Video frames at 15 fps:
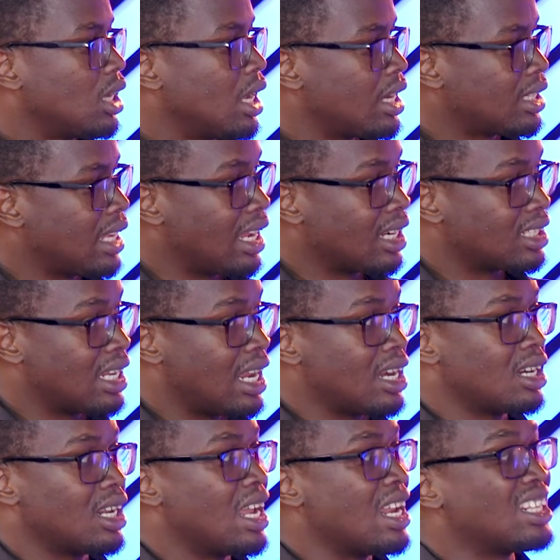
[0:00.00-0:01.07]
that, and
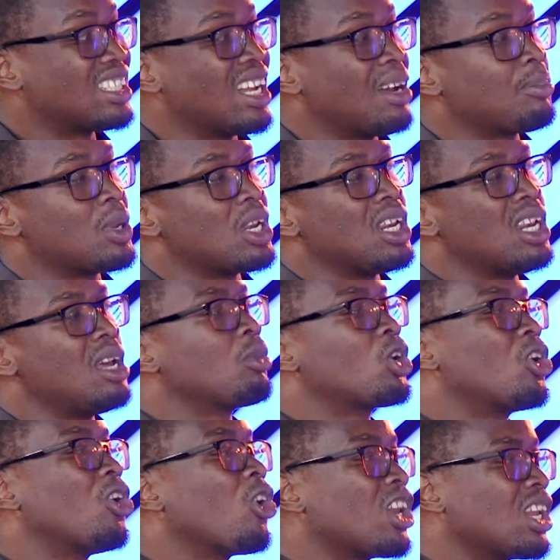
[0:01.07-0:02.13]
ends up in name
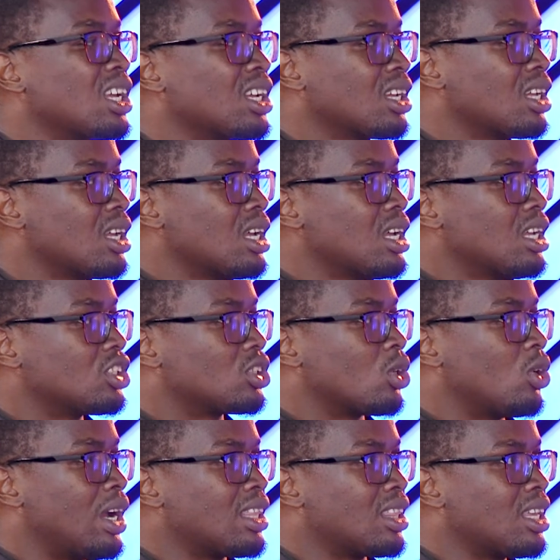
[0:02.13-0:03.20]
calling. So
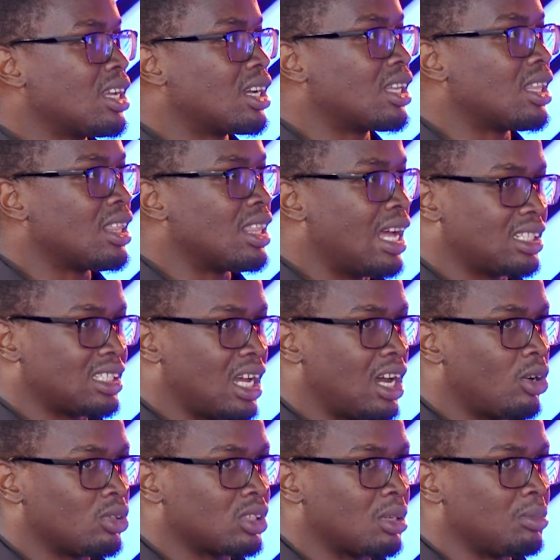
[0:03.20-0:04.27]
I think that's
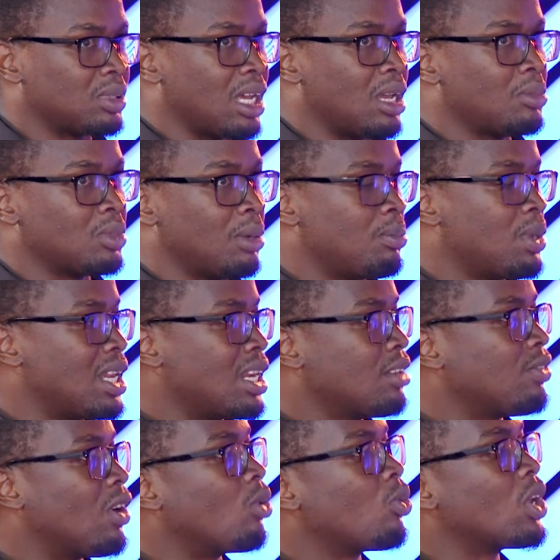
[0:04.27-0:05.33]
how sometimes a
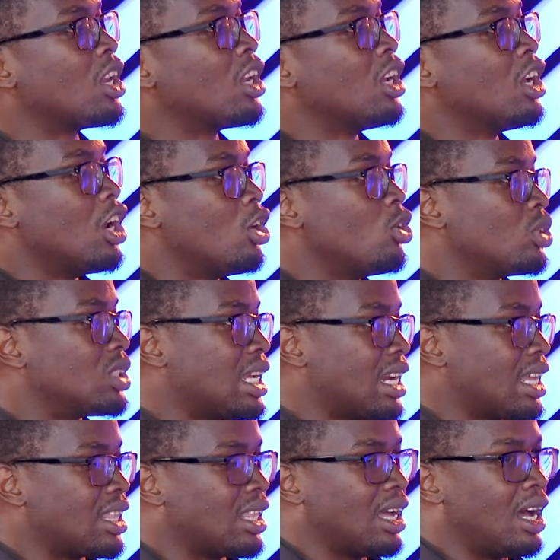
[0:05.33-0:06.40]
believer will lose.
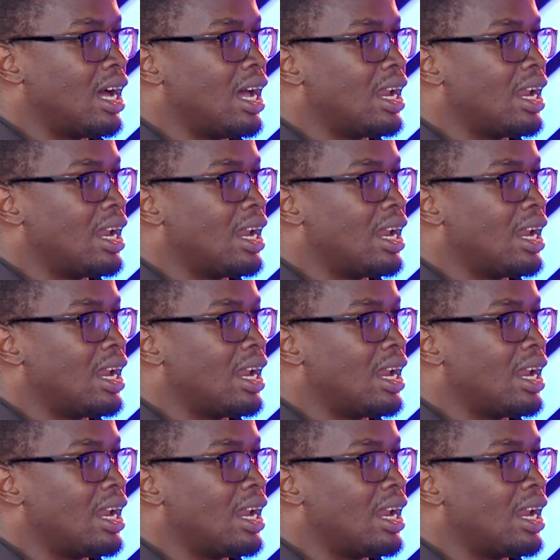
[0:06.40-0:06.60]
And I